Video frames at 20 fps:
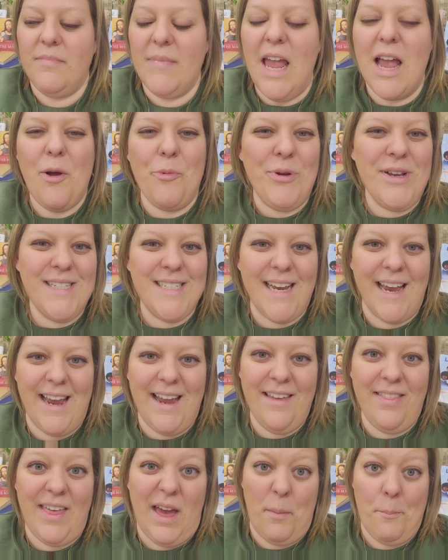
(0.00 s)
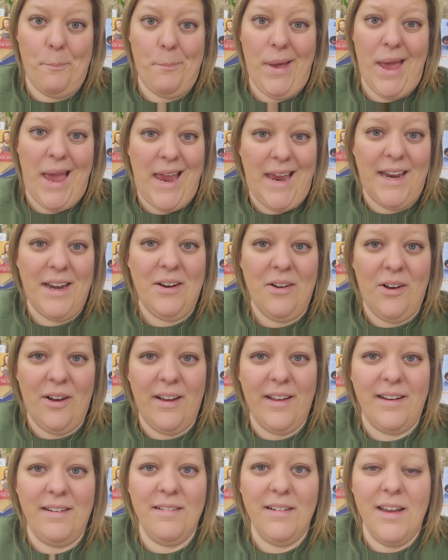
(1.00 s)
how we take that pain
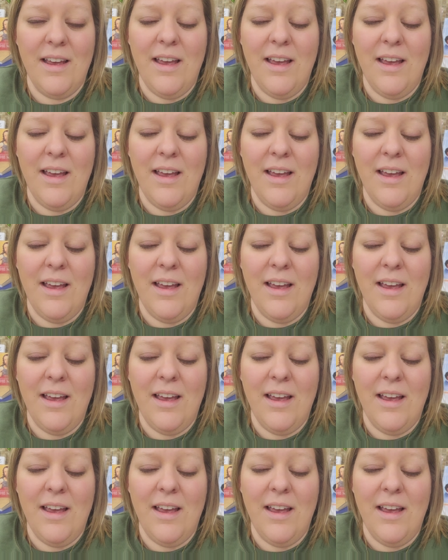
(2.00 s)
on.